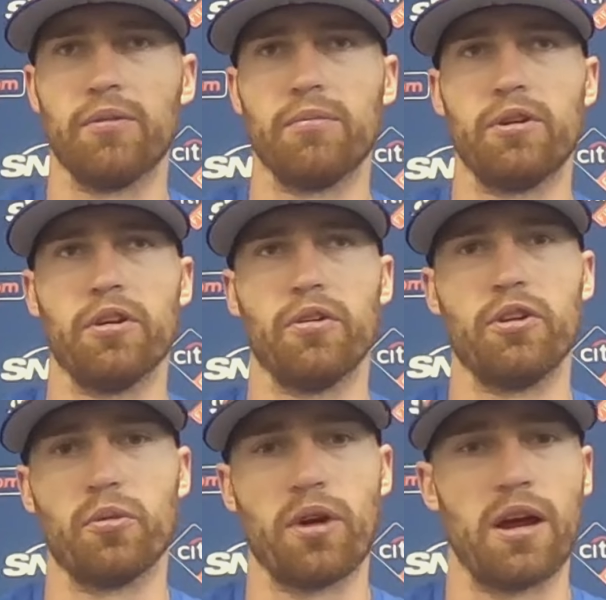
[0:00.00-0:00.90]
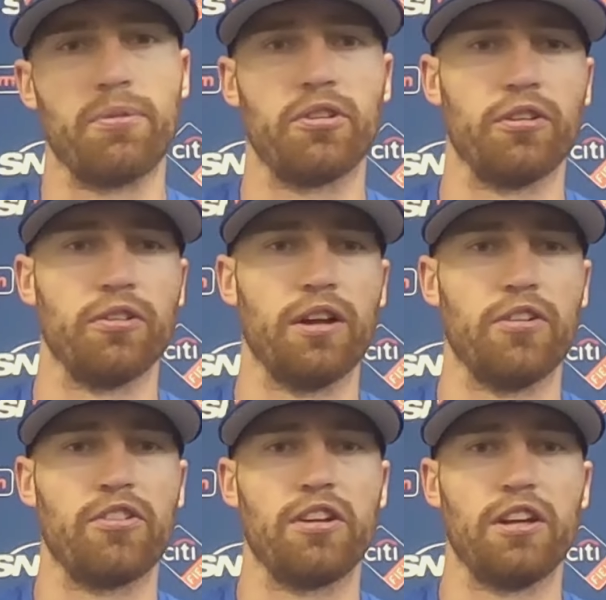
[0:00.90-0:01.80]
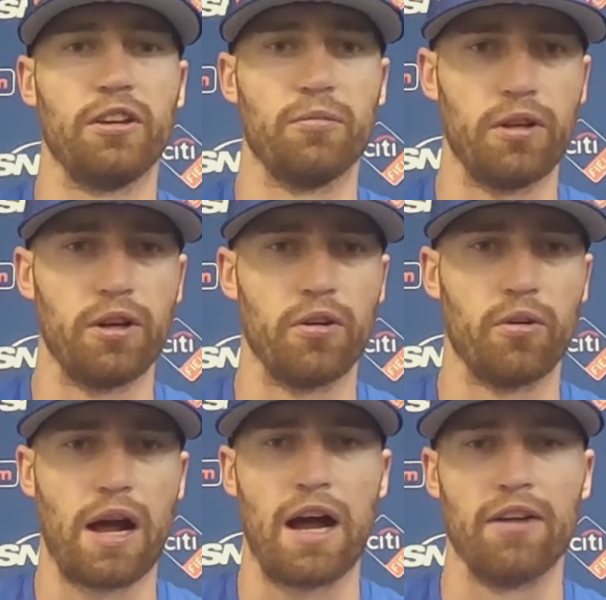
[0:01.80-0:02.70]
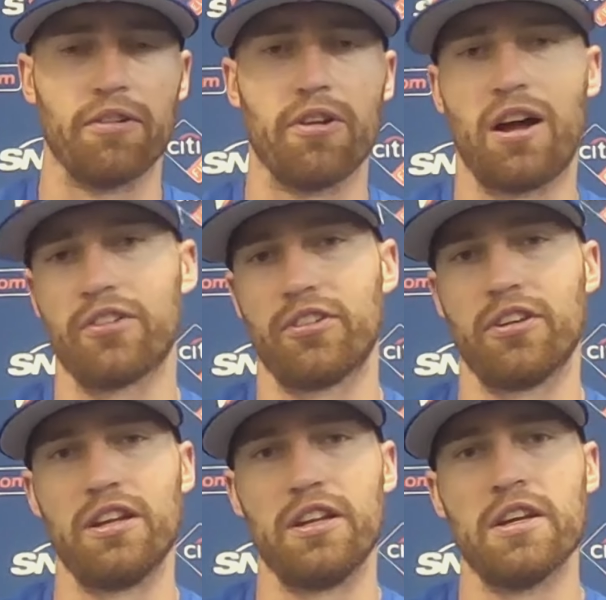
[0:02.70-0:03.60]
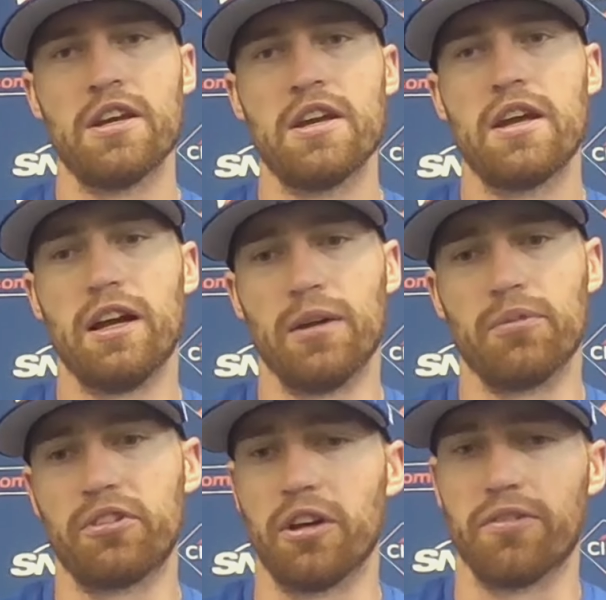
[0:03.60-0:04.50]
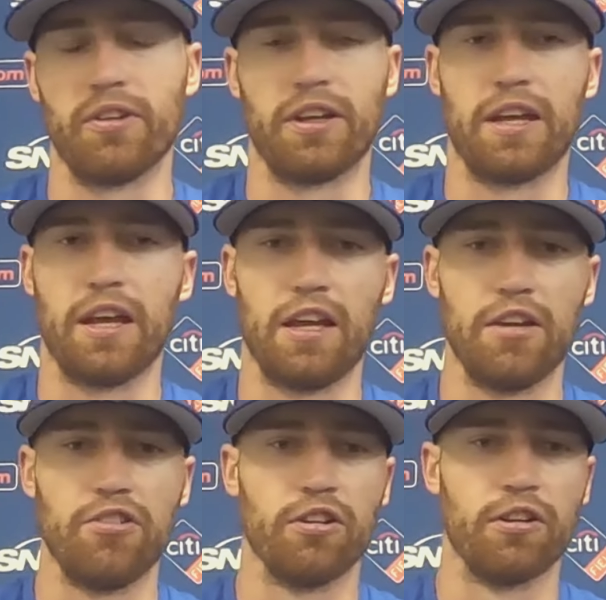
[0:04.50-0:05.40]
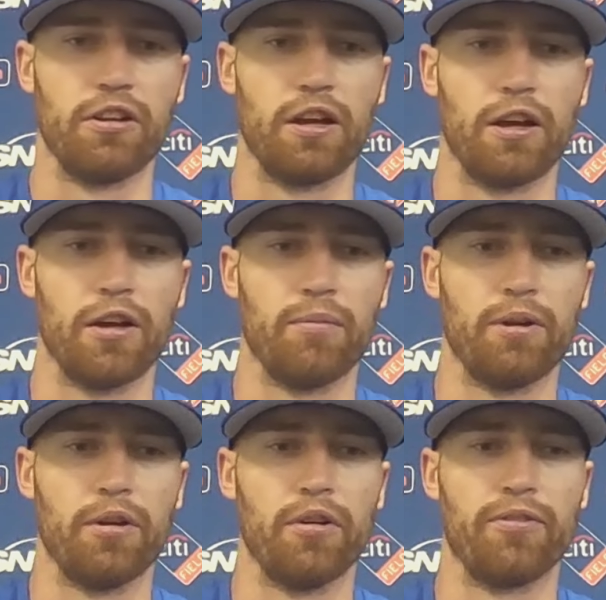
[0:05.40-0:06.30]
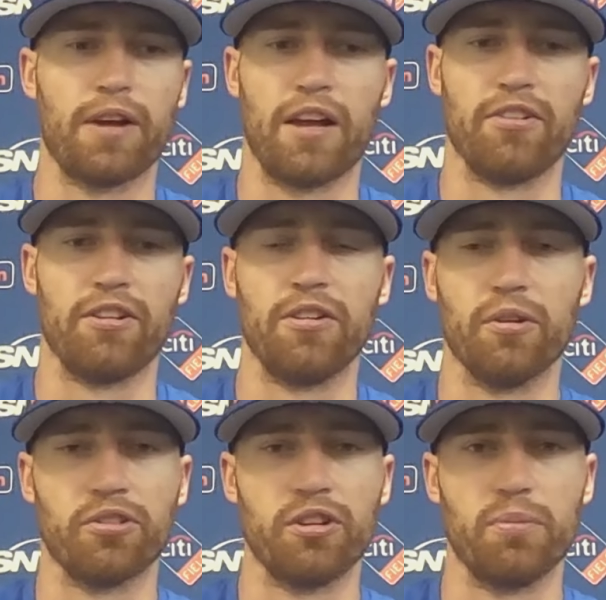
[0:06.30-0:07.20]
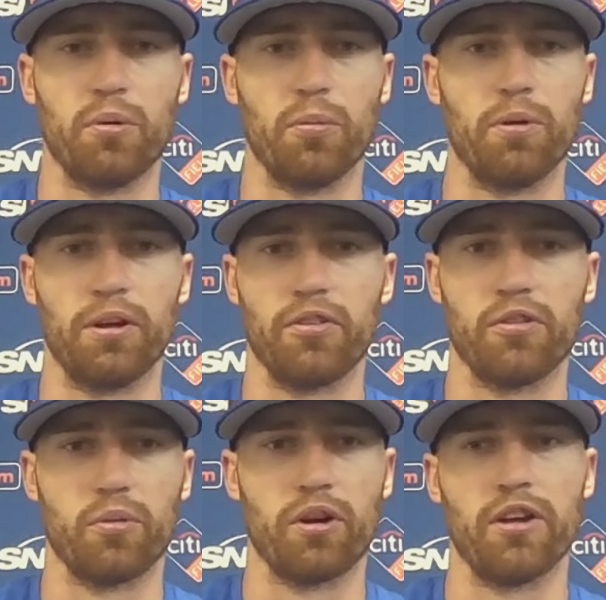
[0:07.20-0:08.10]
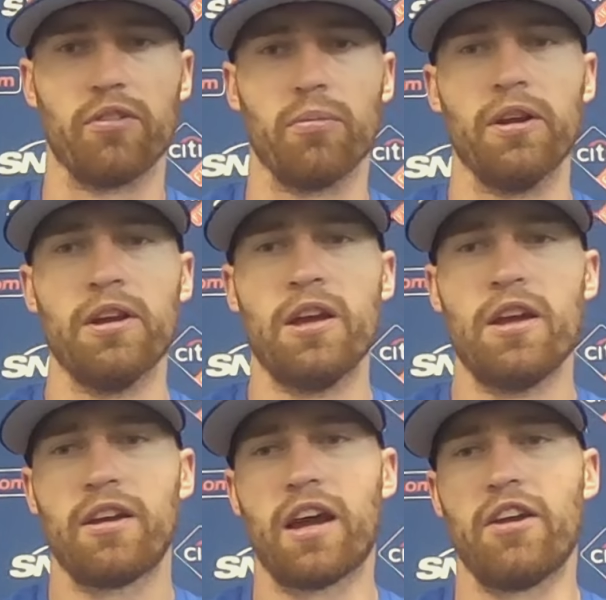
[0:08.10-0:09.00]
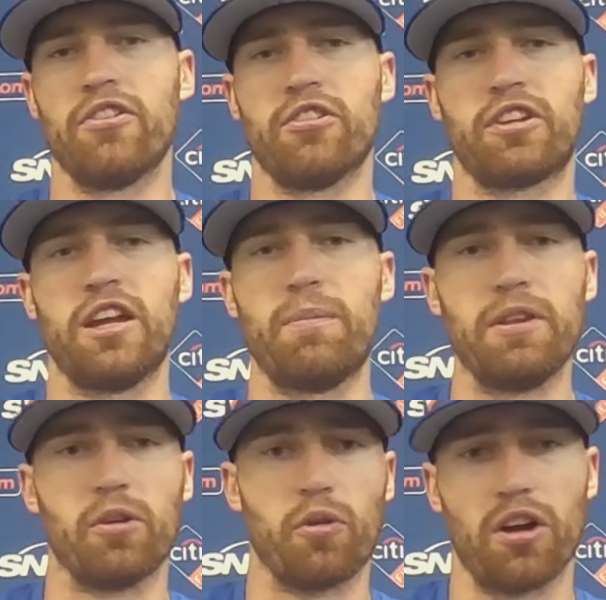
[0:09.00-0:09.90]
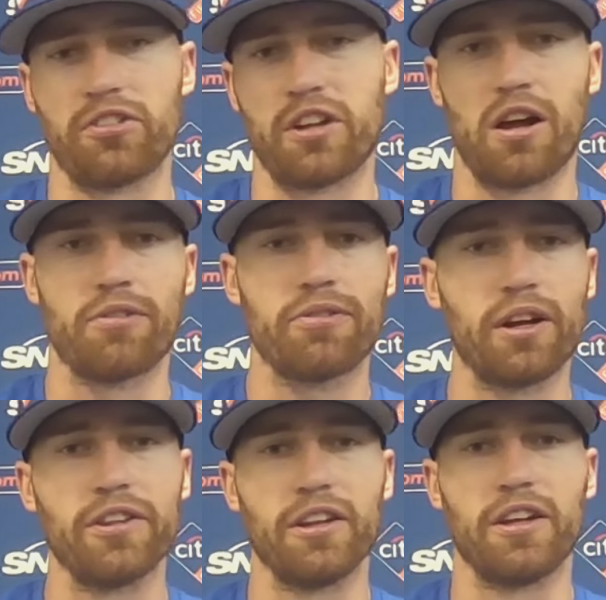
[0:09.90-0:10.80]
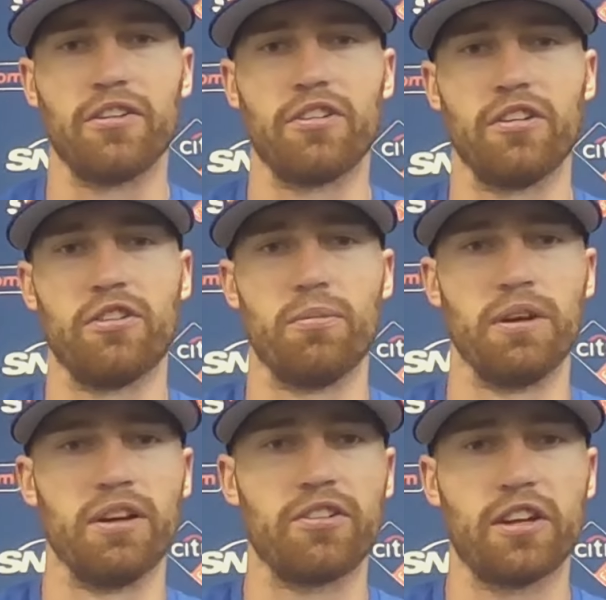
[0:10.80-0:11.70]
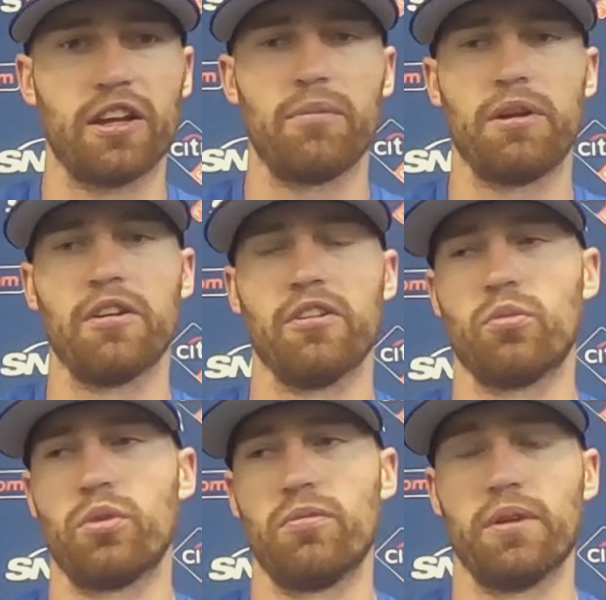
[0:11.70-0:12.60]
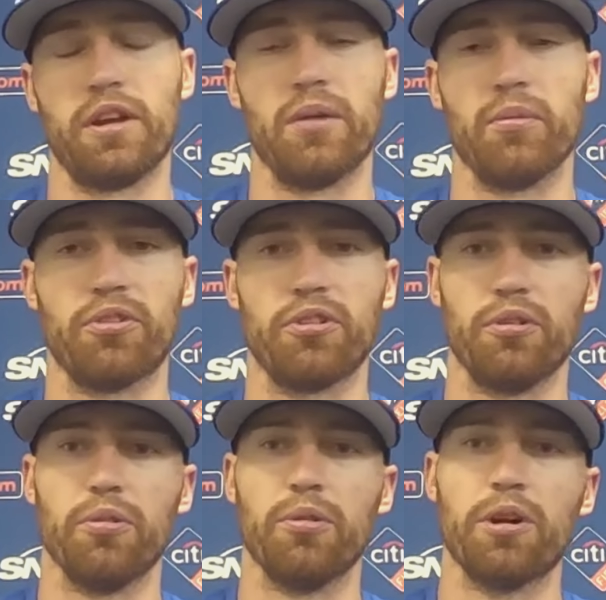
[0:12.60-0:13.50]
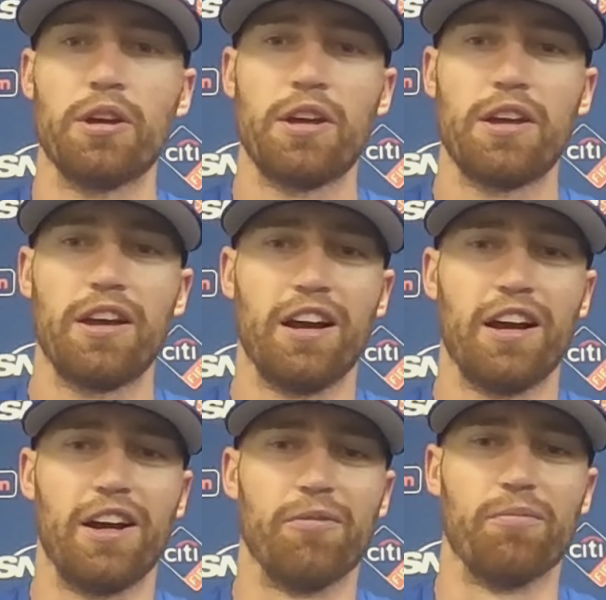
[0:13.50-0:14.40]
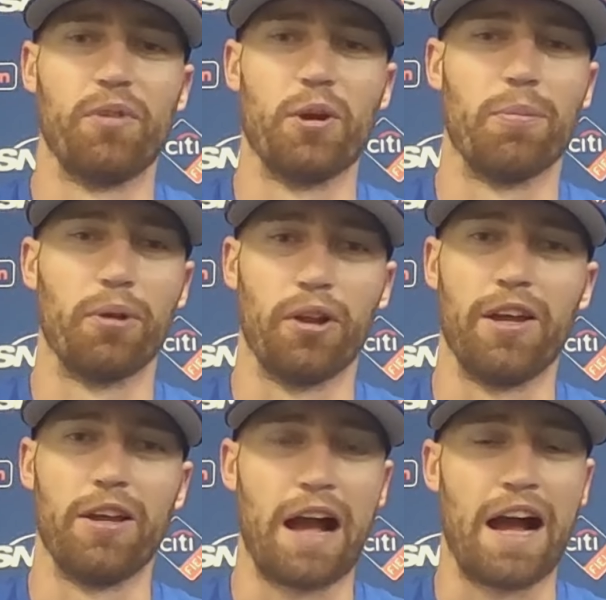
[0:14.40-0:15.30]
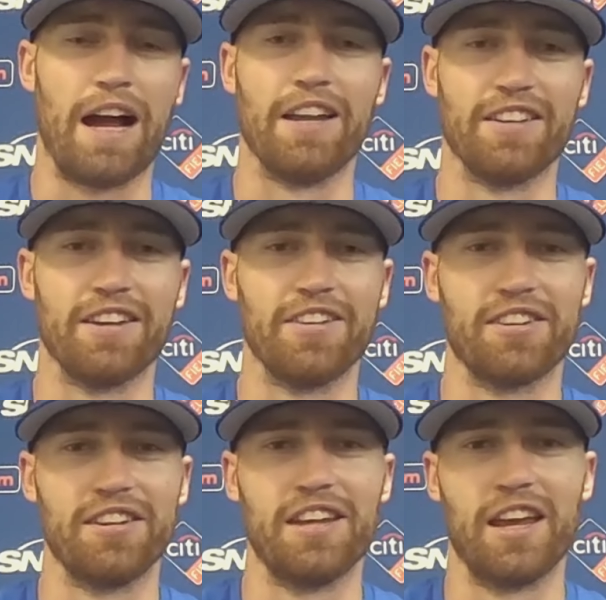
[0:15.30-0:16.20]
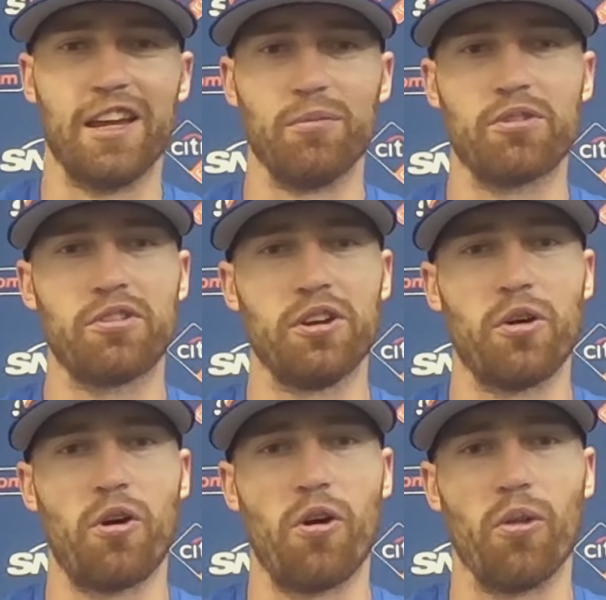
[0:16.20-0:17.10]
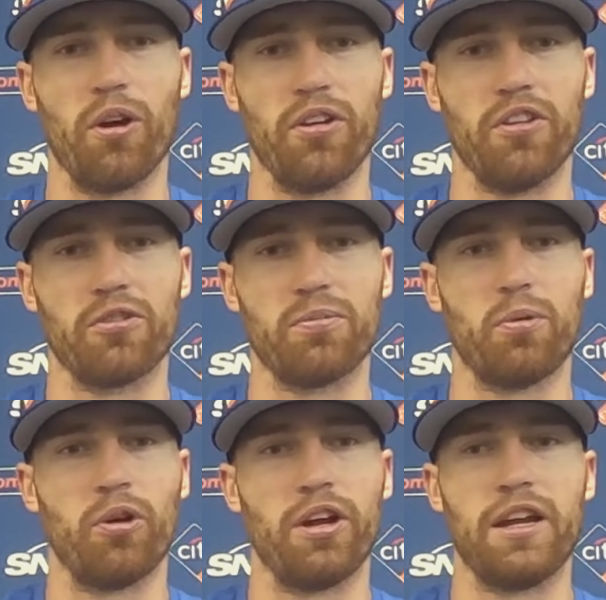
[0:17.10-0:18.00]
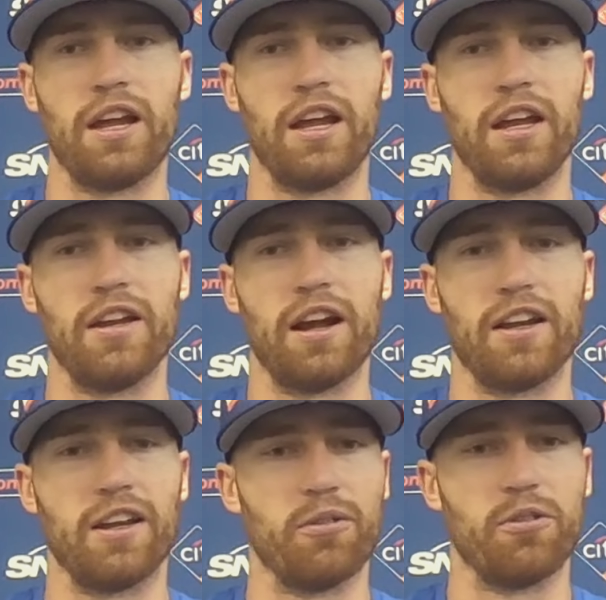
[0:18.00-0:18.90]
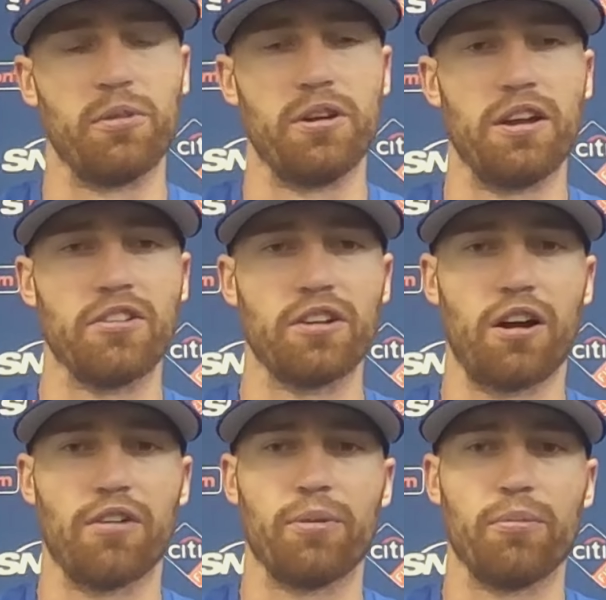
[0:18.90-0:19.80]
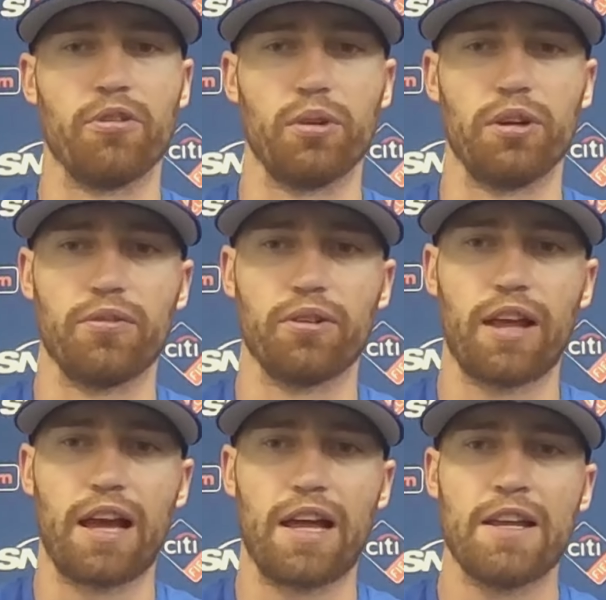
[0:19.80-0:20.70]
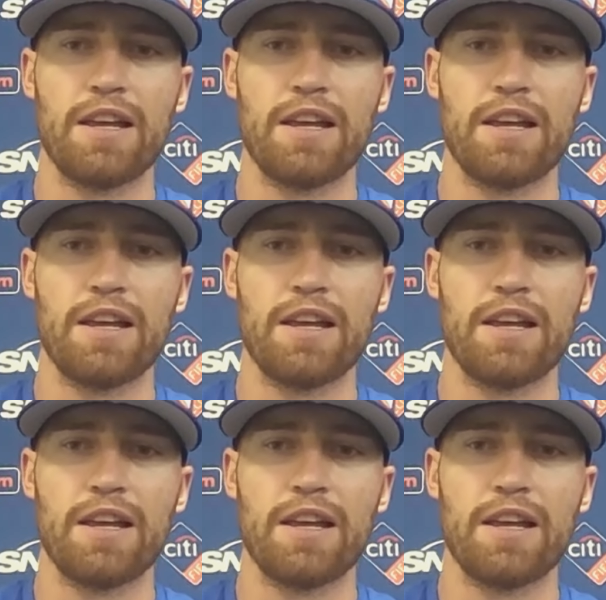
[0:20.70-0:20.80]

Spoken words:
you know, your reps and seeing, you know, high velocity stuff in the cage, and you know, if guys need to go see bullpens or whatever, but kind of just keeping the rust off, I think is the biggest thing, because we've been able to, you know, play high intensity games, you know, all the way to this point and not get too many days off in between for that.